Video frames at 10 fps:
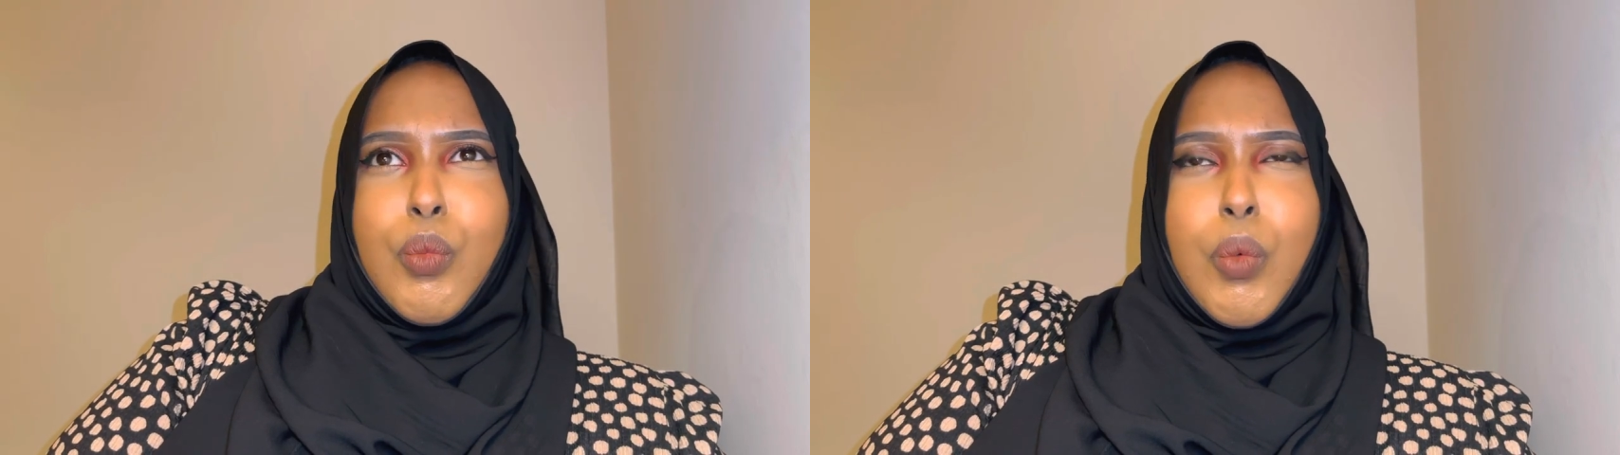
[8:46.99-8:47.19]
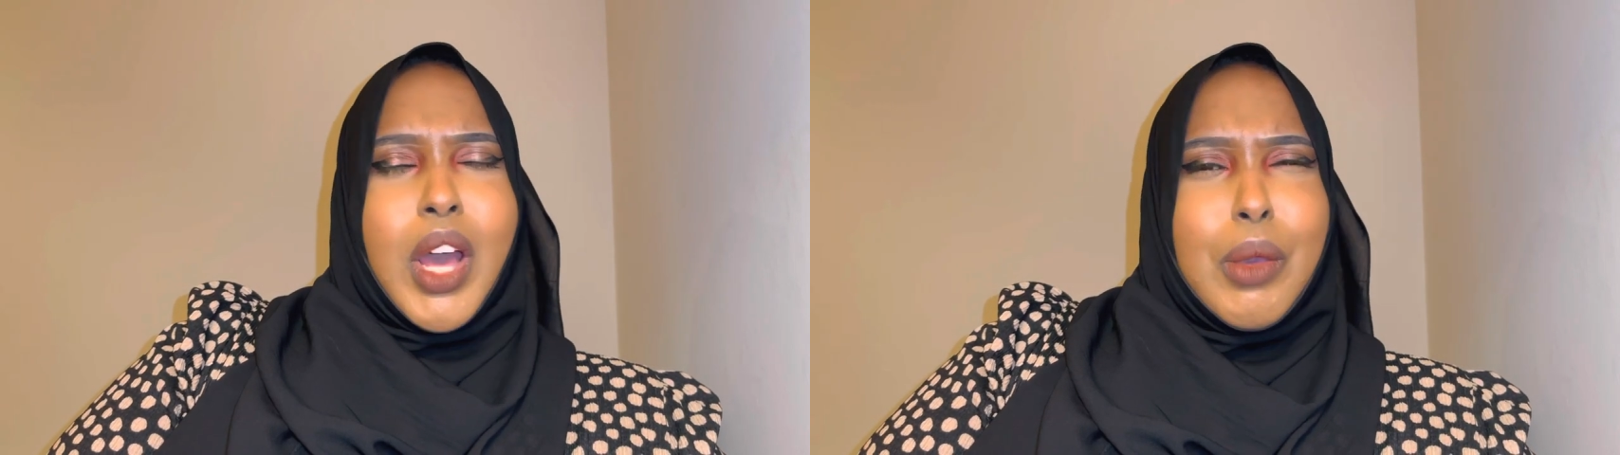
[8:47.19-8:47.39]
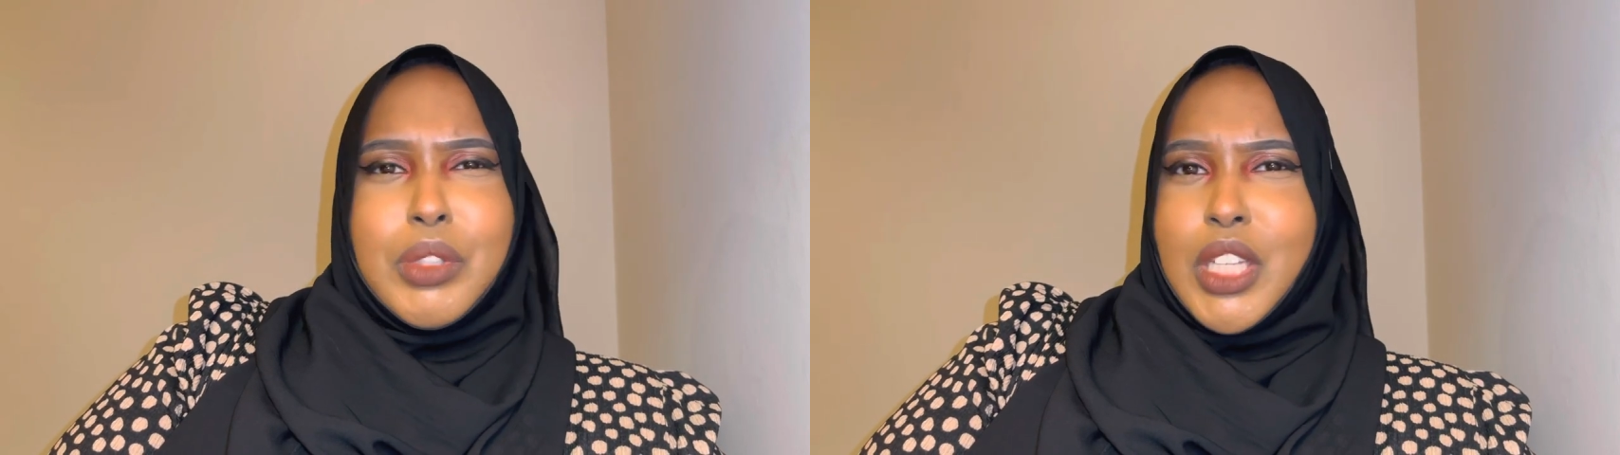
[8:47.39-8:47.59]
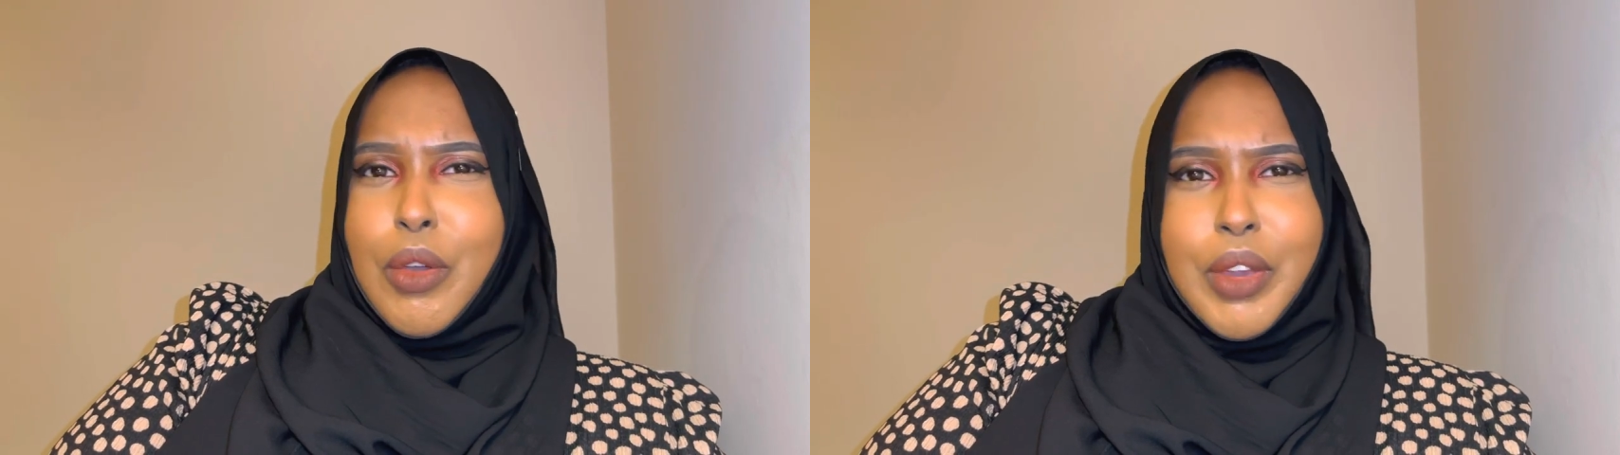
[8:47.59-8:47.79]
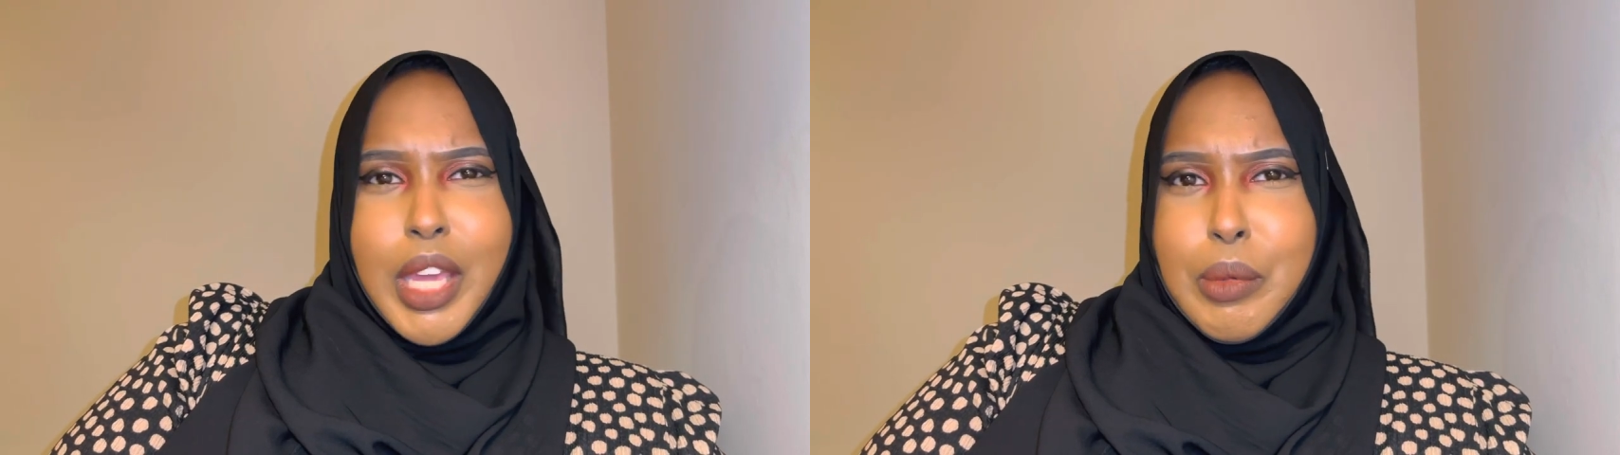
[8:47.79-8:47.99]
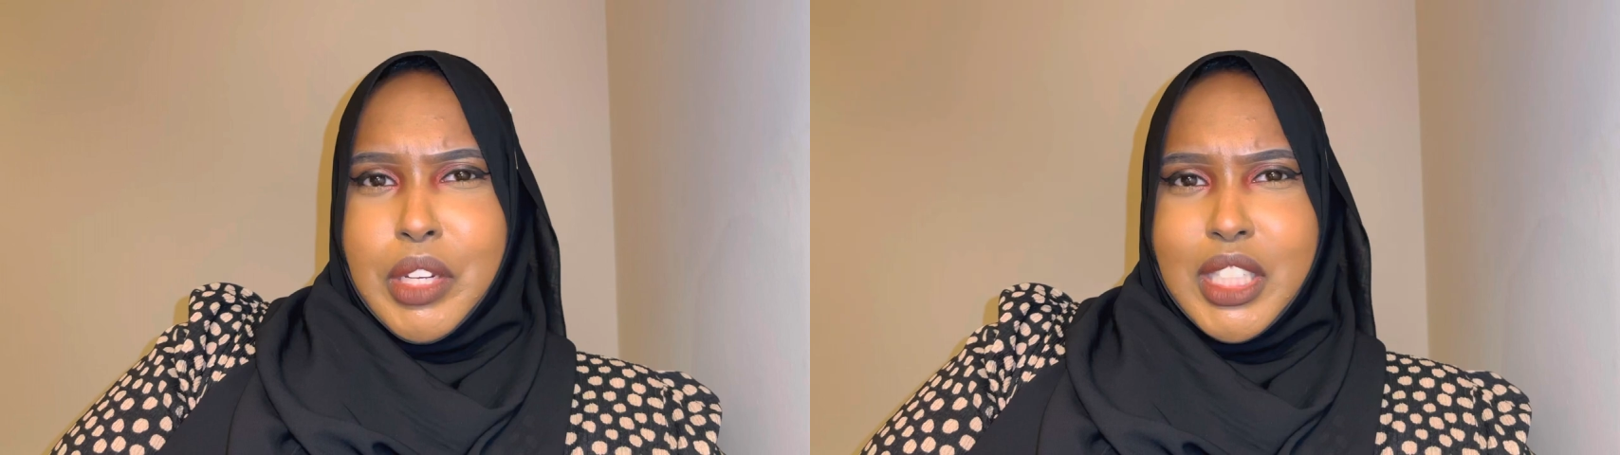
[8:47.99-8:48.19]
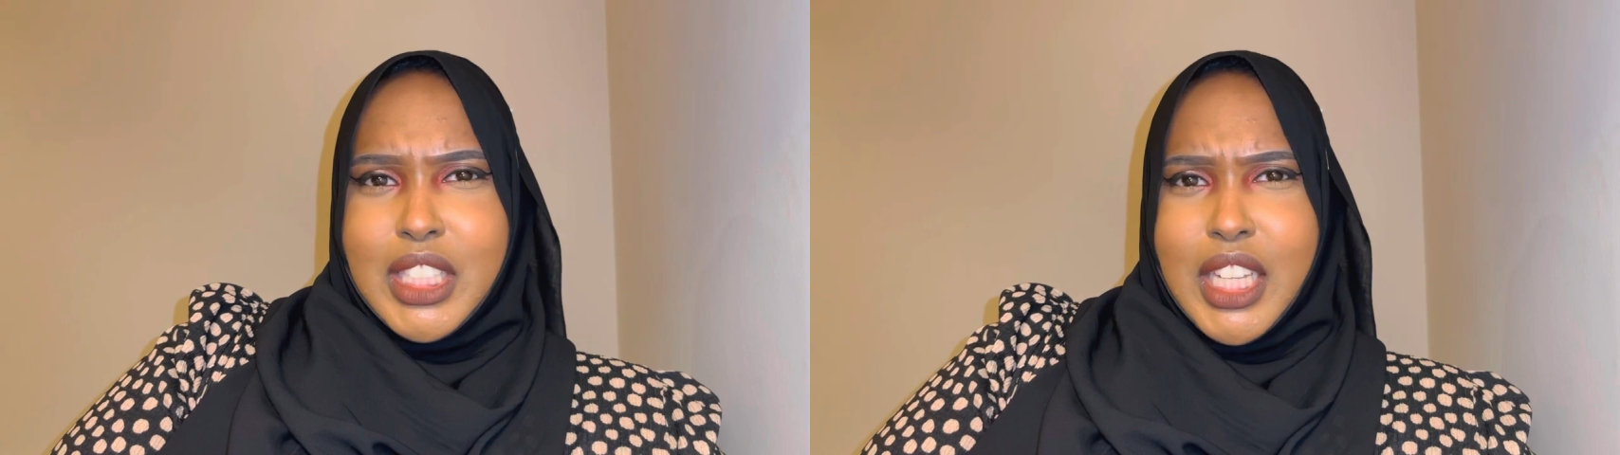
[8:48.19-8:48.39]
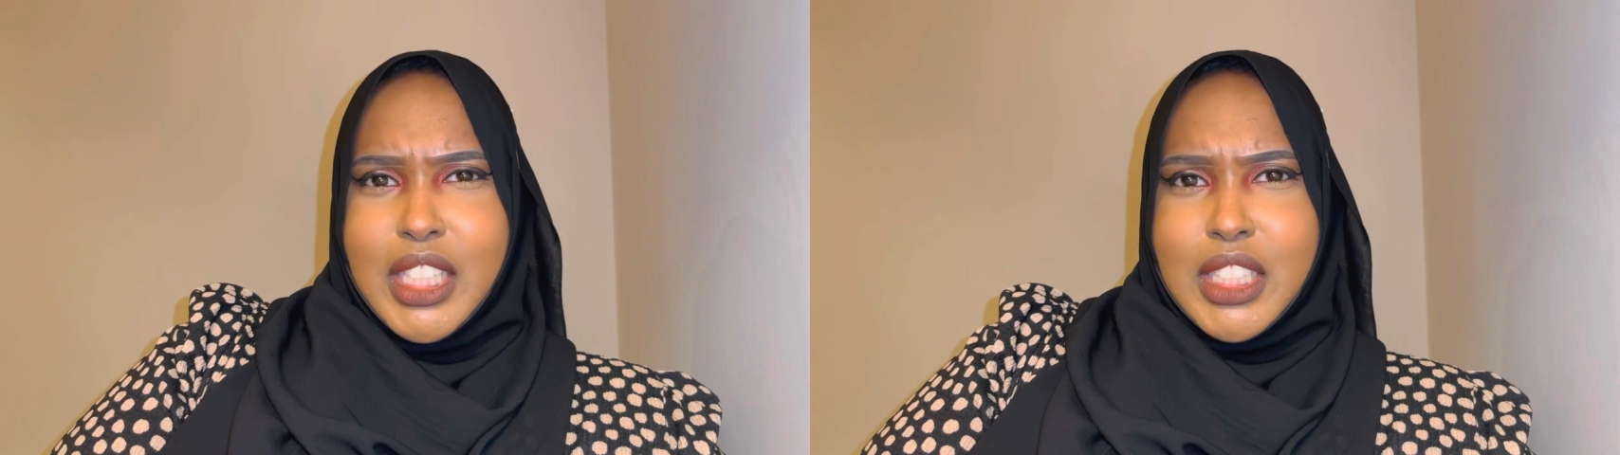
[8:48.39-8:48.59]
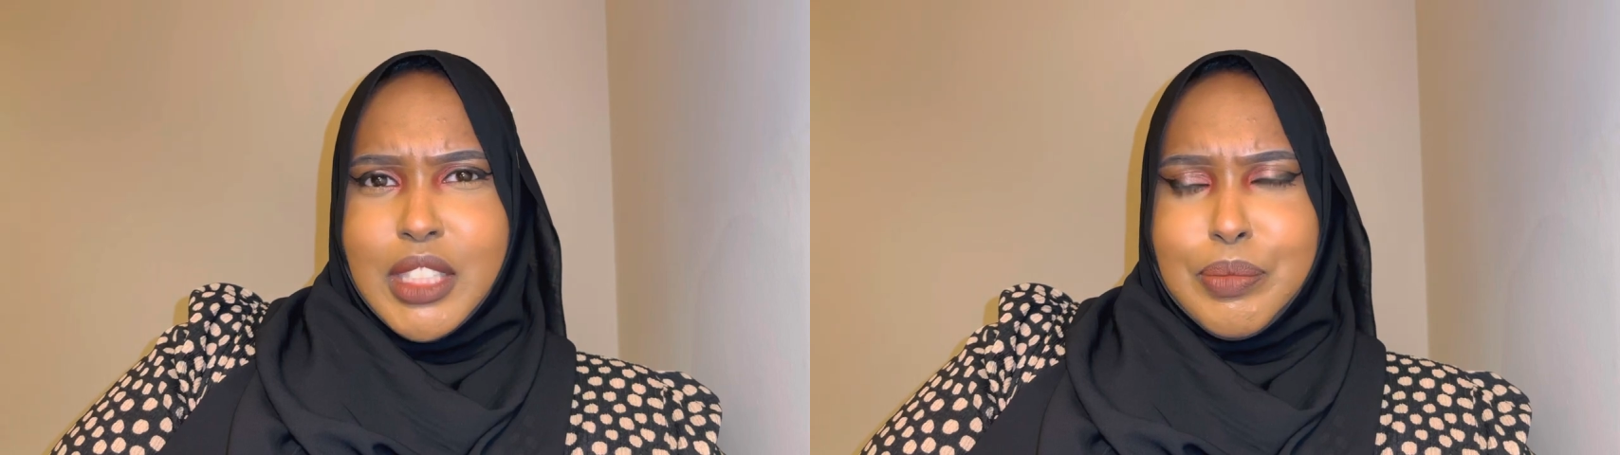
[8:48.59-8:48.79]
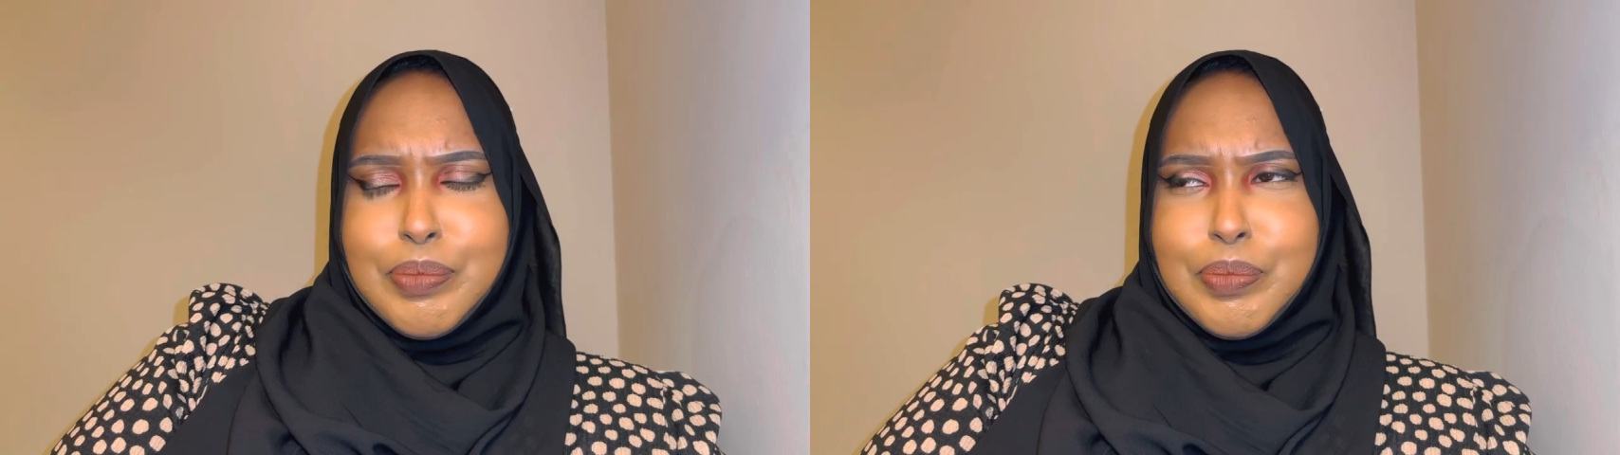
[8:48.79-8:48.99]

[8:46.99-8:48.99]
why was I okay with these things?